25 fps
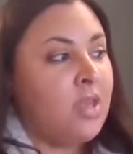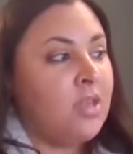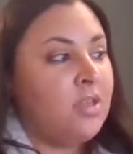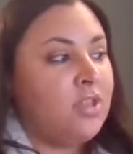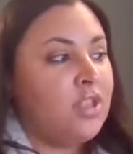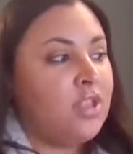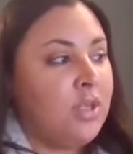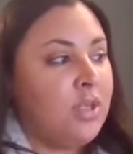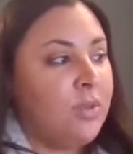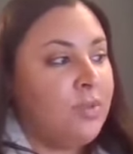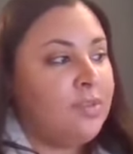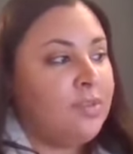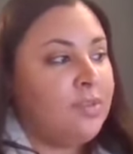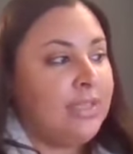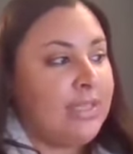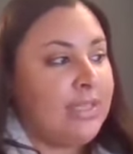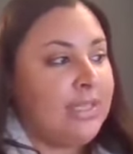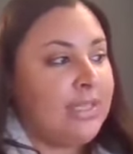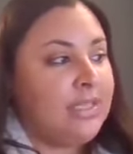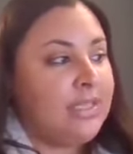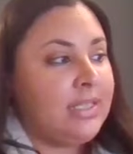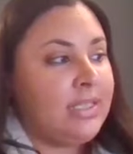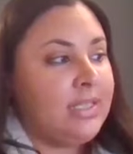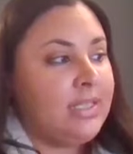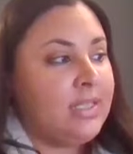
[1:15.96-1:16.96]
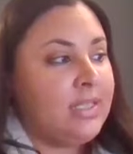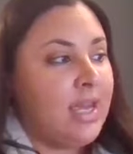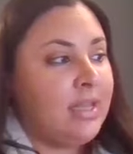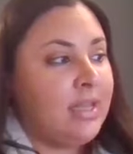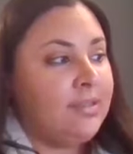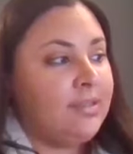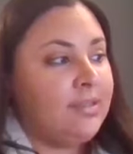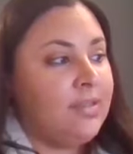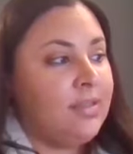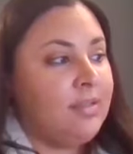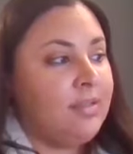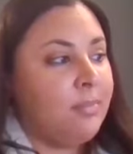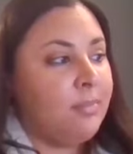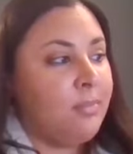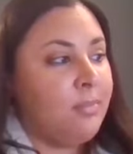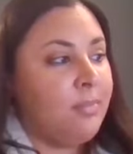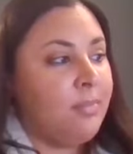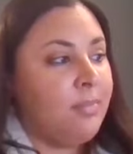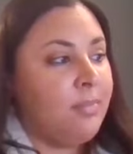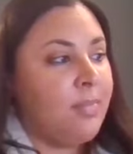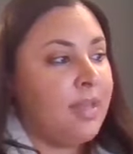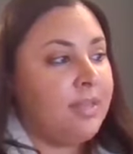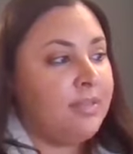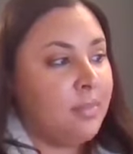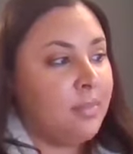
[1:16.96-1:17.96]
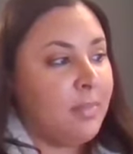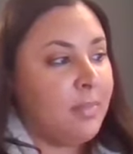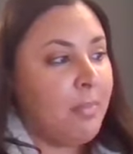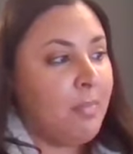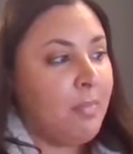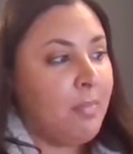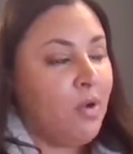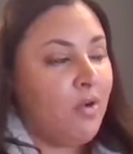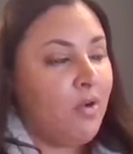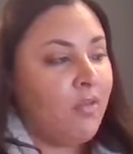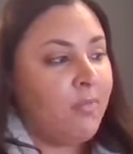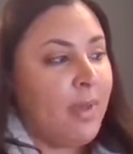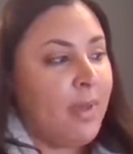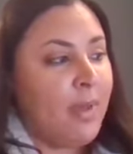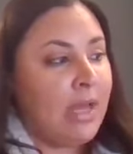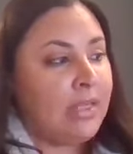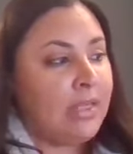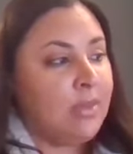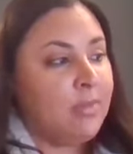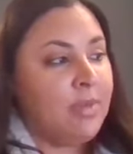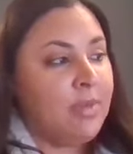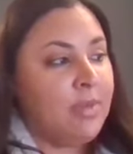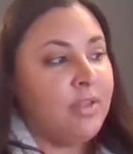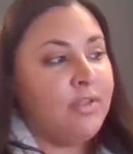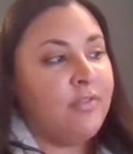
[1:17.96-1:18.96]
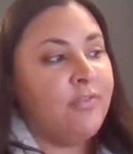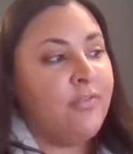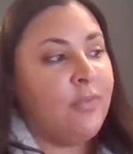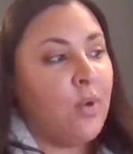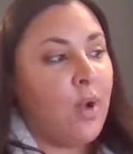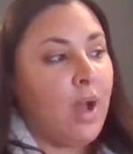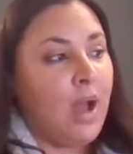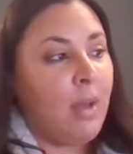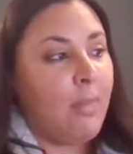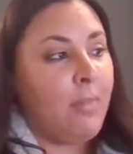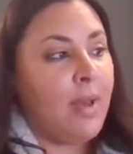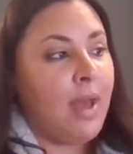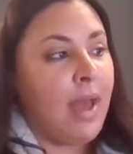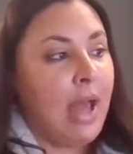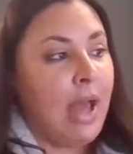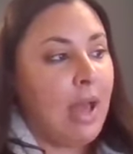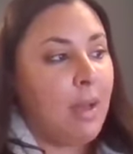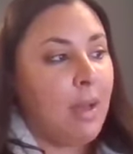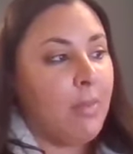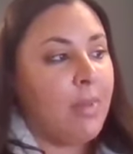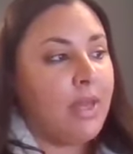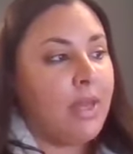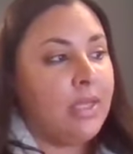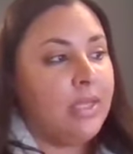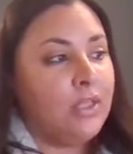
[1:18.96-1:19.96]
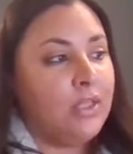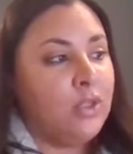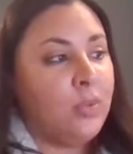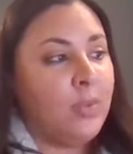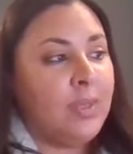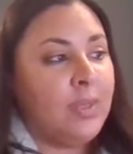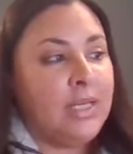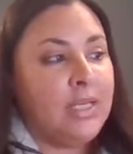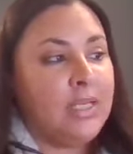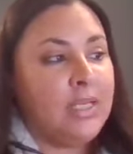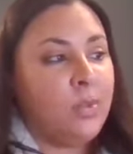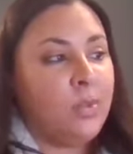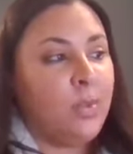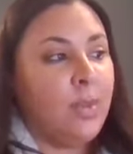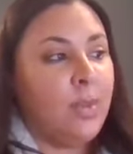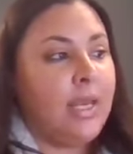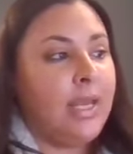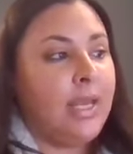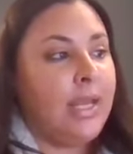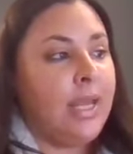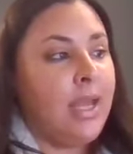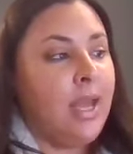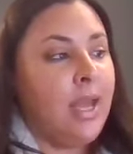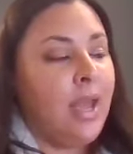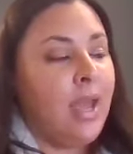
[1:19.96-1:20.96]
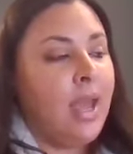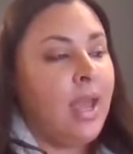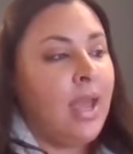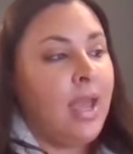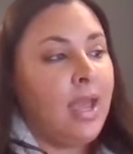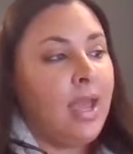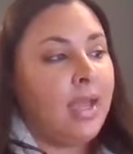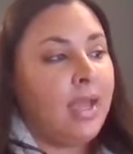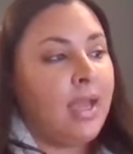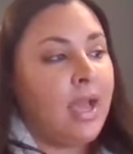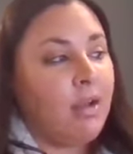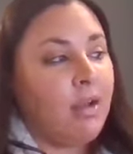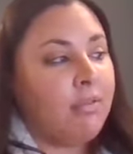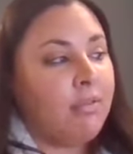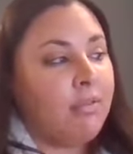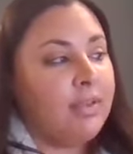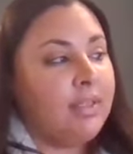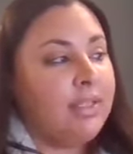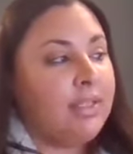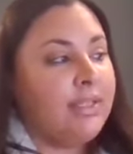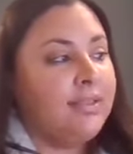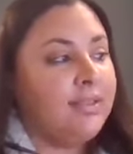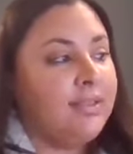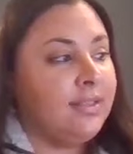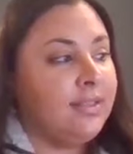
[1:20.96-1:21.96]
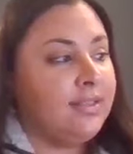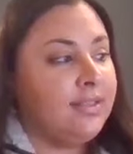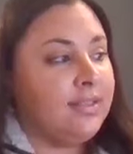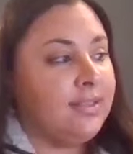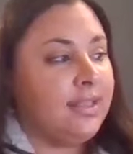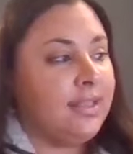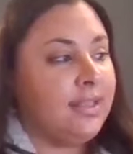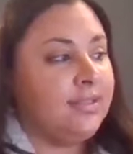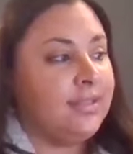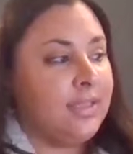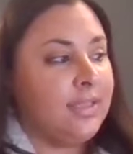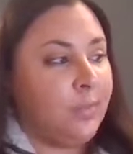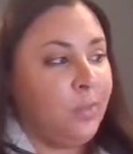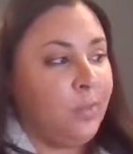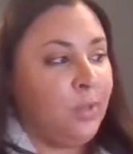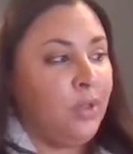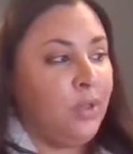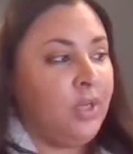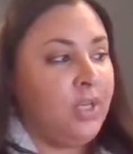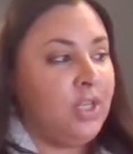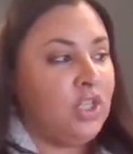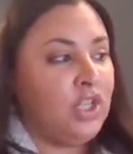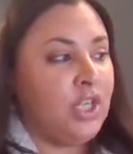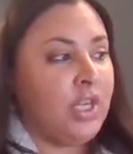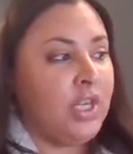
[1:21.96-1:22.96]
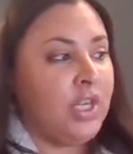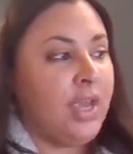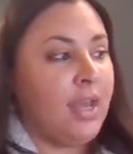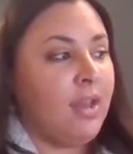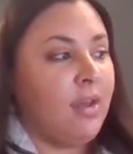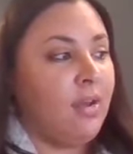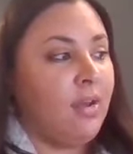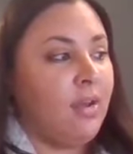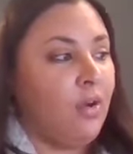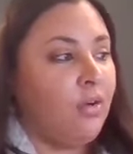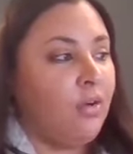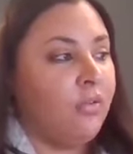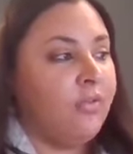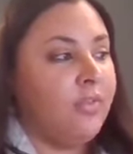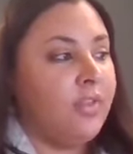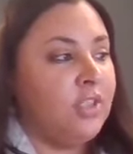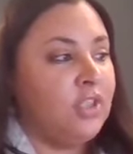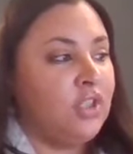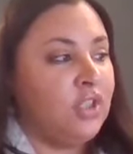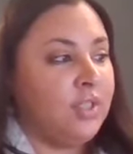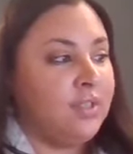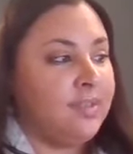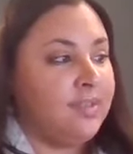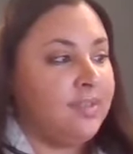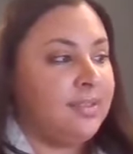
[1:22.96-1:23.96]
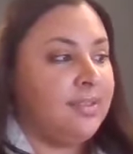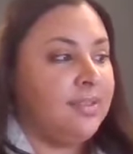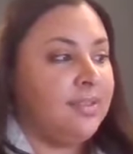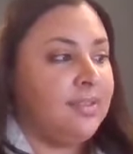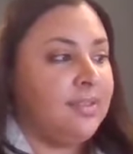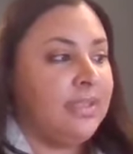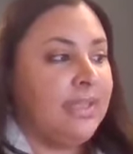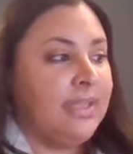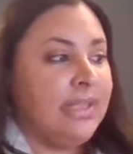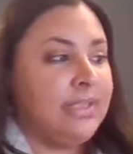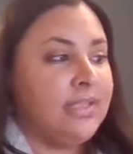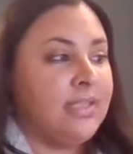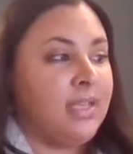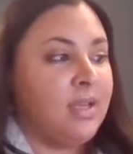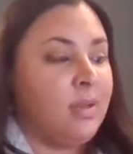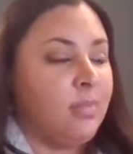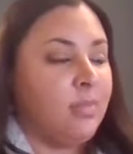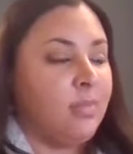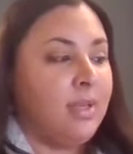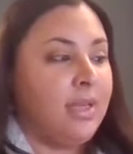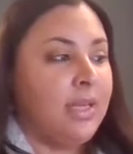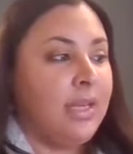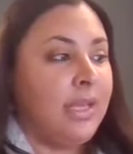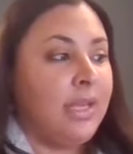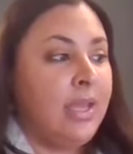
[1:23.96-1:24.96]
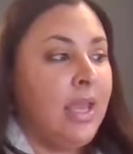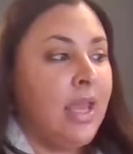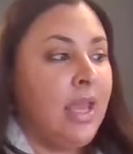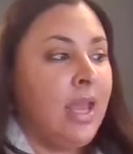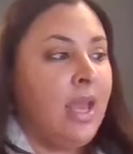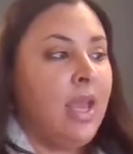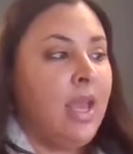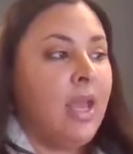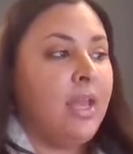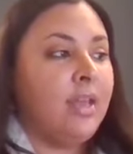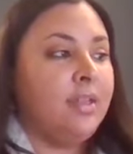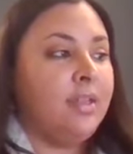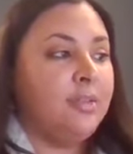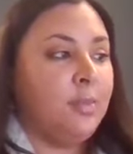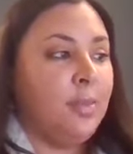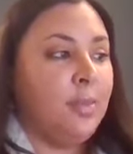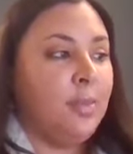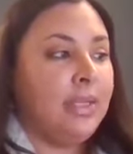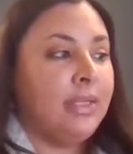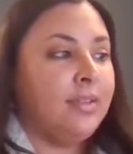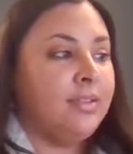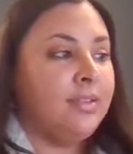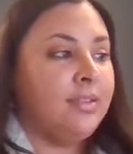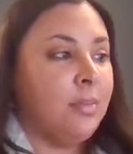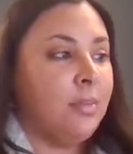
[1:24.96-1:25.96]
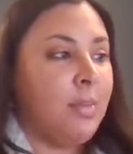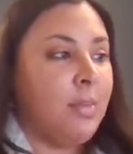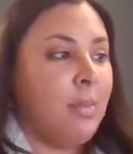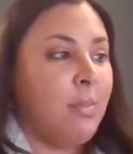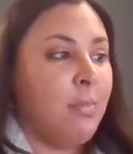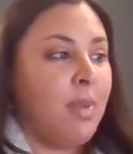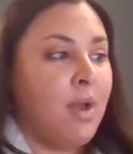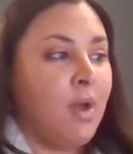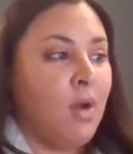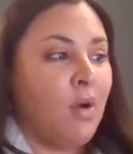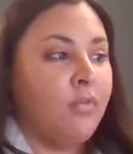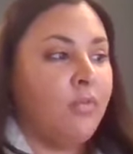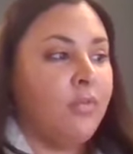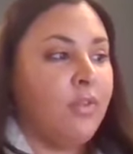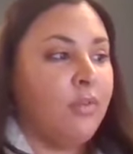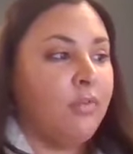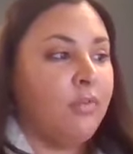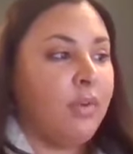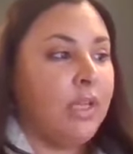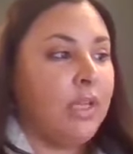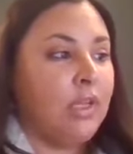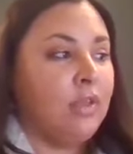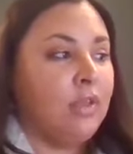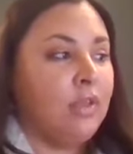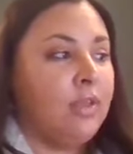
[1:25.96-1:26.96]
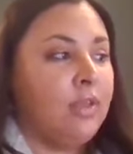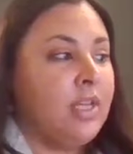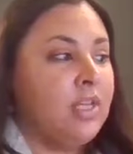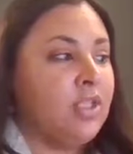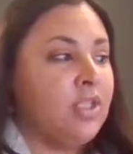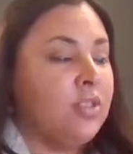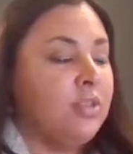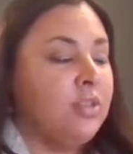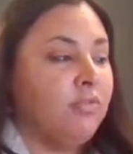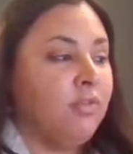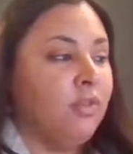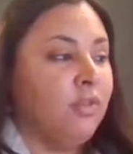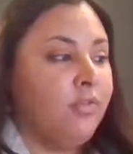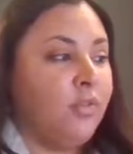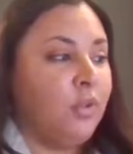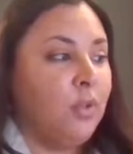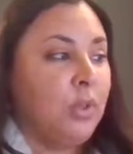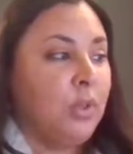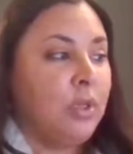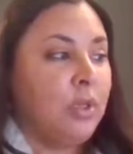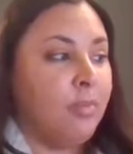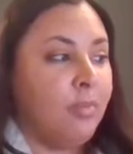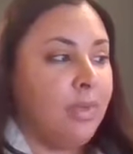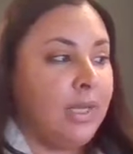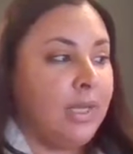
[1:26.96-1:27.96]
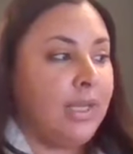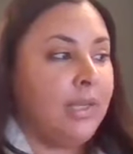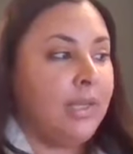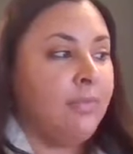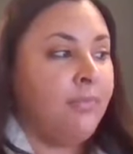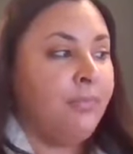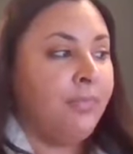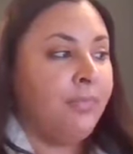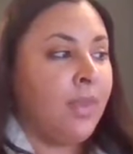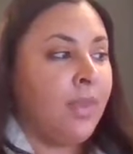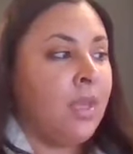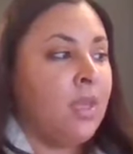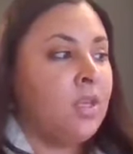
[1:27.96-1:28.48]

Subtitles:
She was elected as a Member of Parliament for Upper Harbour in 2020 and currently sits as Deputy Chair of the Justice Select Committee, as well as a member of the Regulations Review Committee.